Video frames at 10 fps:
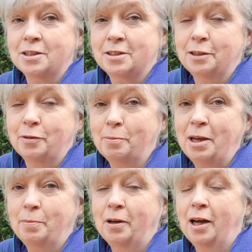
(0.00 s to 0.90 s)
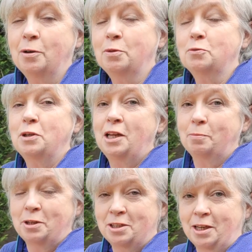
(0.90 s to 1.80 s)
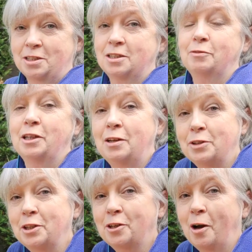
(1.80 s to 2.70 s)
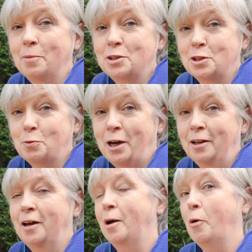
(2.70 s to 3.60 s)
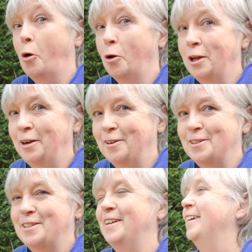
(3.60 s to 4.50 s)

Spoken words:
a silver maple, I would really appreciate it if you'd leave it in the comments as well. I'm all ears.